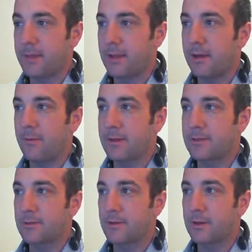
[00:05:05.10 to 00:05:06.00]
I want
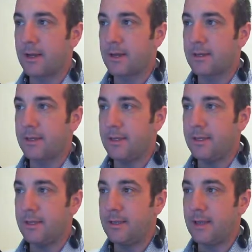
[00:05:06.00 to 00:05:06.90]
to sort on
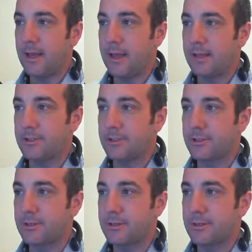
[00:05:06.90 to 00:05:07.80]
EH.
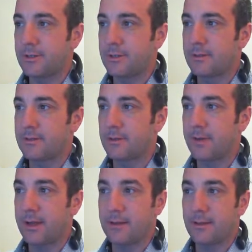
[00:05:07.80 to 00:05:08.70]
So we
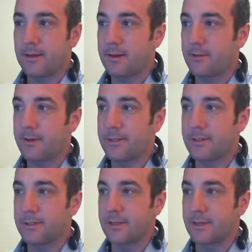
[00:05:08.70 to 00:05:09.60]
got a lot of
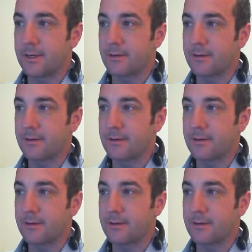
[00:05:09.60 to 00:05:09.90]
questions in here.